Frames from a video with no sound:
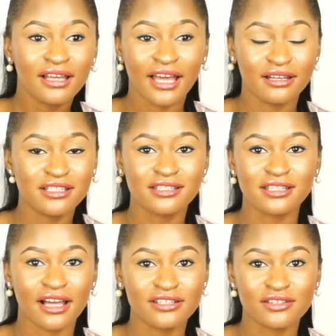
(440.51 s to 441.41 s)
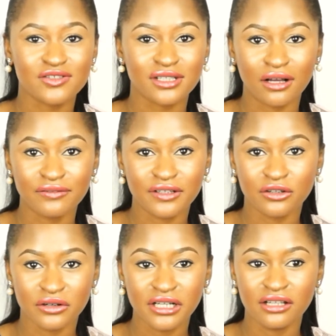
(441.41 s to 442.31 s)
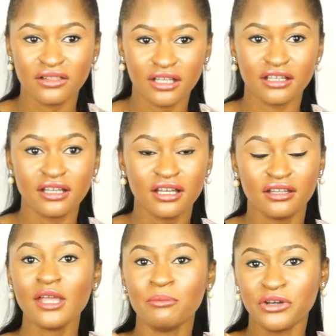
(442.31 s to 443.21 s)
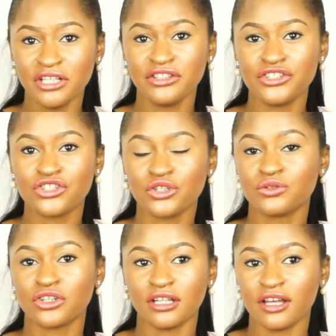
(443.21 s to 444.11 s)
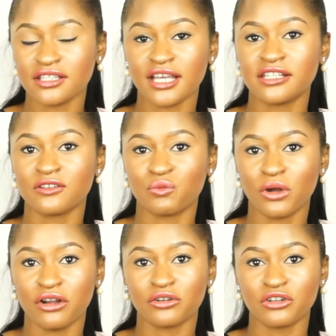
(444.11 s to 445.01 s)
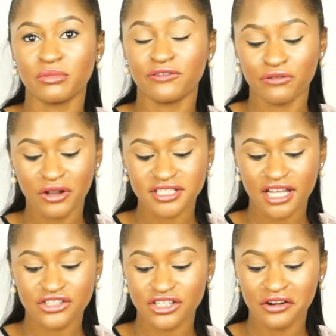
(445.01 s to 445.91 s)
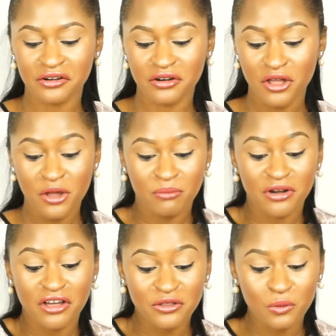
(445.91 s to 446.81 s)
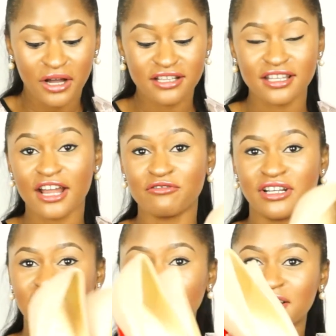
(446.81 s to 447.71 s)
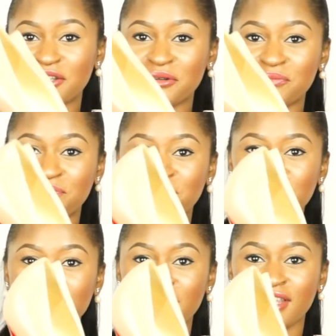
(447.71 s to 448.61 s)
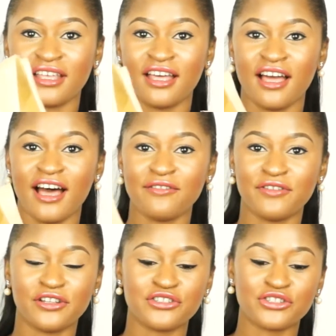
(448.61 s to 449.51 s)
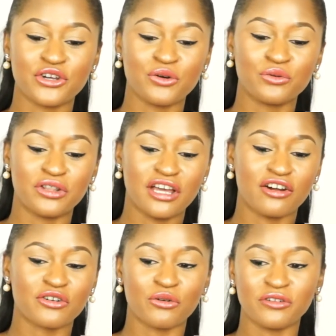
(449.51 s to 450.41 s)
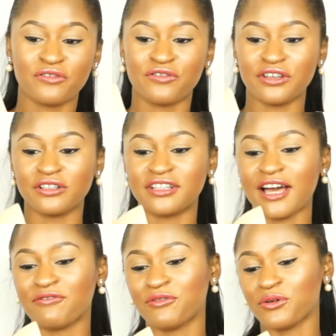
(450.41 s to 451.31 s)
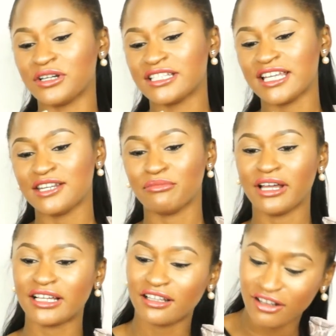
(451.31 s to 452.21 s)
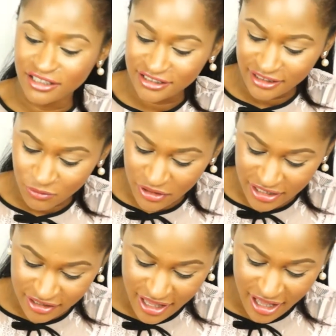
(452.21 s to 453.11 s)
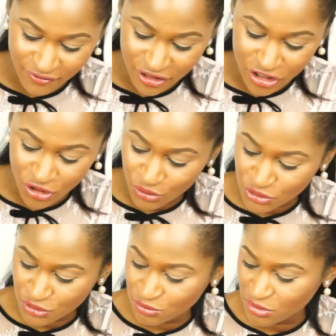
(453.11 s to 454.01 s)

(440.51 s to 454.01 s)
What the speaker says: any signs of scuffing or anything. But in these shoes, the signs of wear are going to be front and center. But otherwise, I really like them. I feel as though they are going to fill that void in my closet where I didn't have a go-to